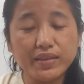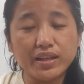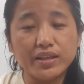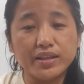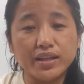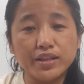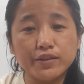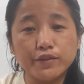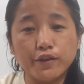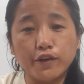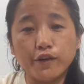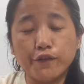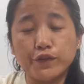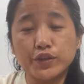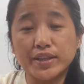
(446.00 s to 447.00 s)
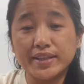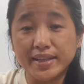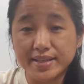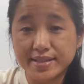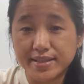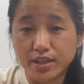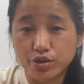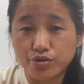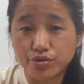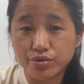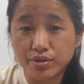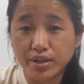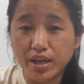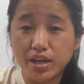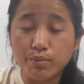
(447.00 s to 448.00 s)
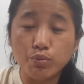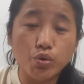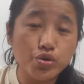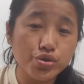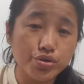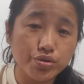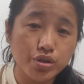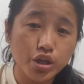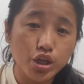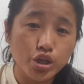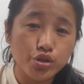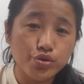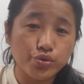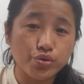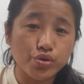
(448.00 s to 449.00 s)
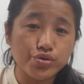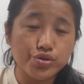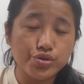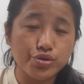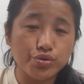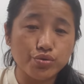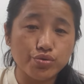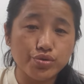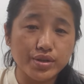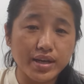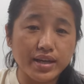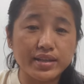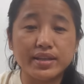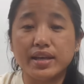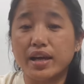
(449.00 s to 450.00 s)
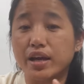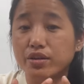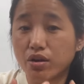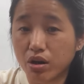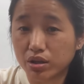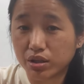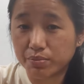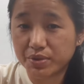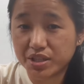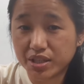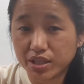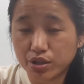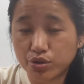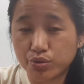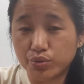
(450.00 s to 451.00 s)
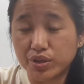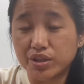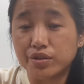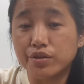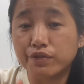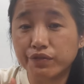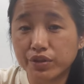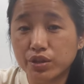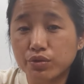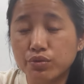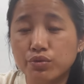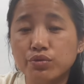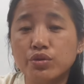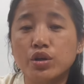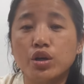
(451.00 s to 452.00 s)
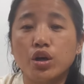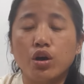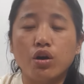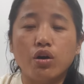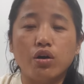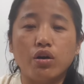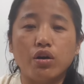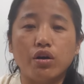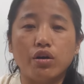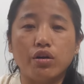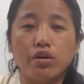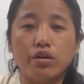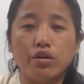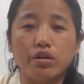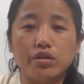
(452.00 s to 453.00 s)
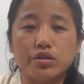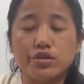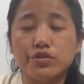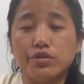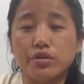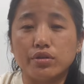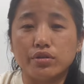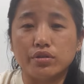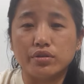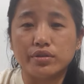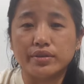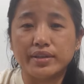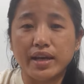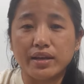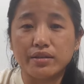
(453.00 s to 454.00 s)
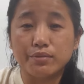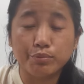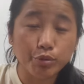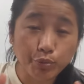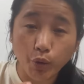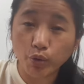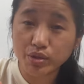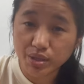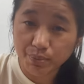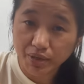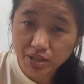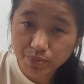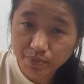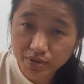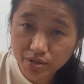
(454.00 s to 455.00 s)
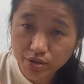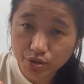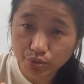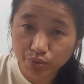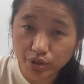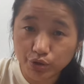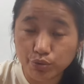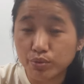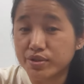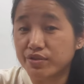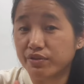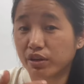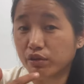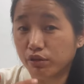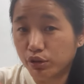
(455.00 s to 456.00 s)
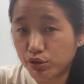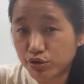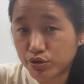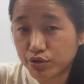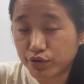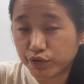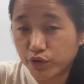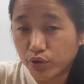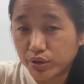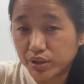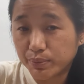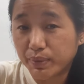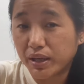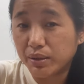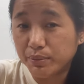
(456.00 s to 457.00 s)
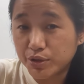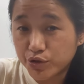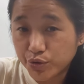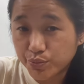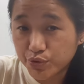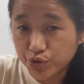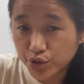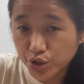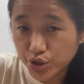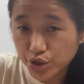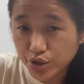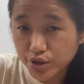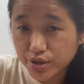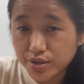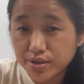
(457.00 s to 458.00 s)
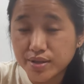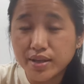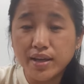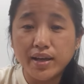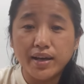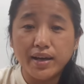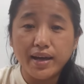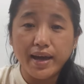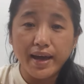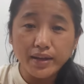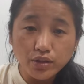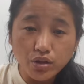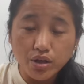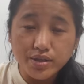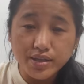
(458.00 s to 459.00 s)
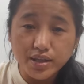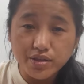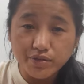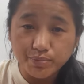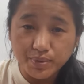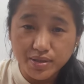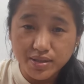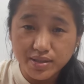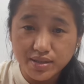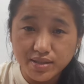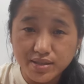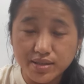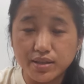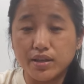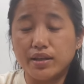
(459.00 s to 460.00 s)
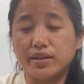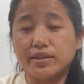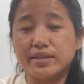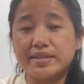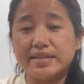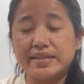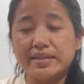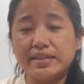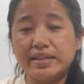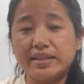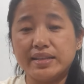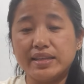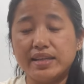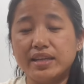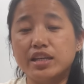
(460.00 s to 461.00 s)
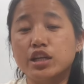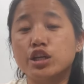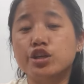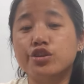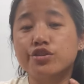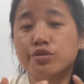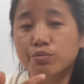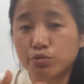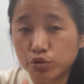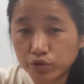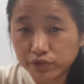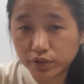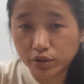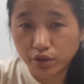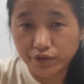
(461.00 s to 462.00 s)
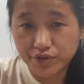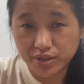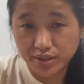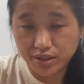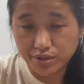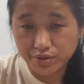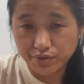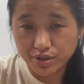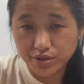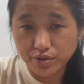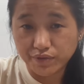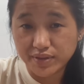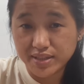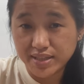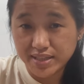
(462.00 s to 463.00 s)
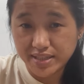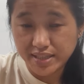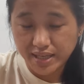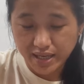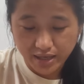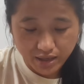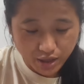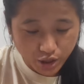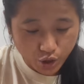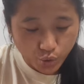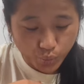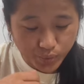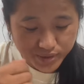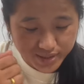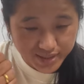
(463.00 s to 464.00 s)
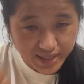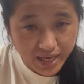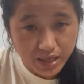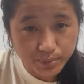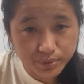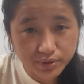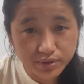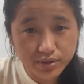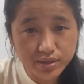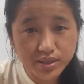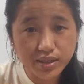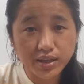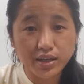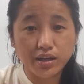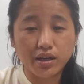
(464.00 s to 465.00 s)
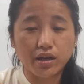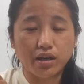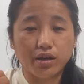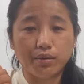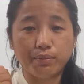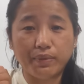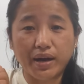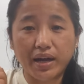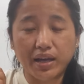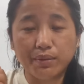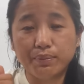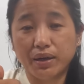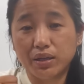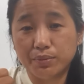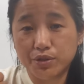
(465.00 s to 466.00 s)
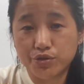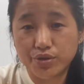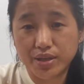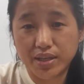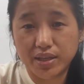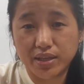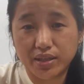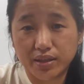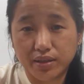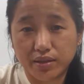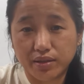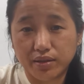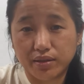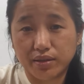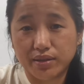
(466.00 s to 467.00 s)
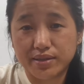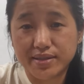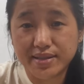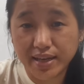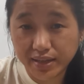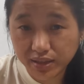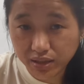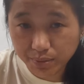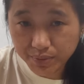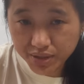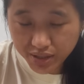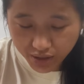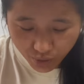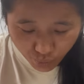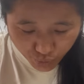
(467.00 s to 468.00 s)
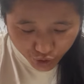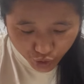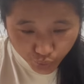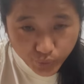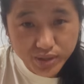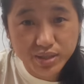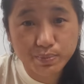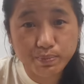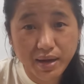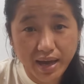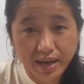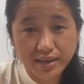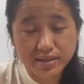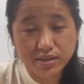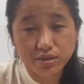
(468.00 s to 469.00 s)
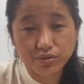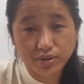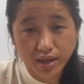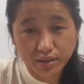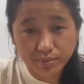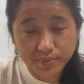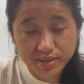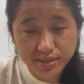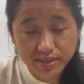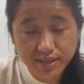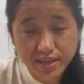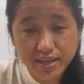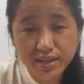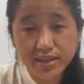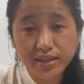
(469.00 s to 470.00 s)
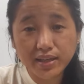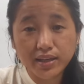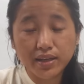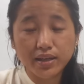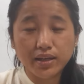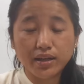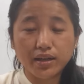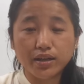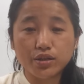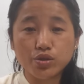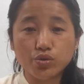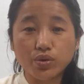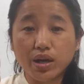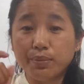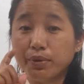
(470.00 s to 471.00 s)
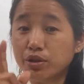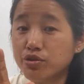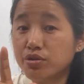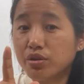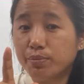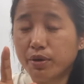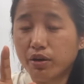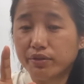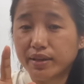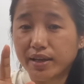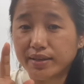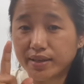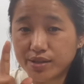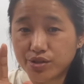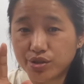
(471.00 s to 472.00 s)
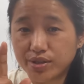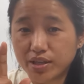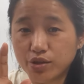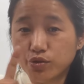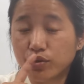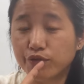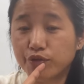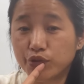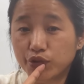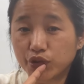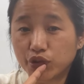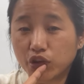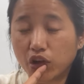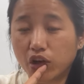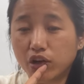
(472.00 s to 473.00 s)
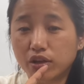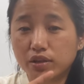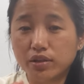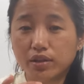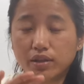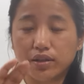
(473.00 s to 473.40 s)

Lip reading: Then for the next session, a motion to constitute an ad hoc committee to the review that proposed amendments to the rules and regulations for the parliamentary procedures and conduct of business concerning the removal of dignitaries of the CTA was tabled by Parliamentary Standing Committee, which was passed unanimously. So I mentioned about that yesterday. So if you recall,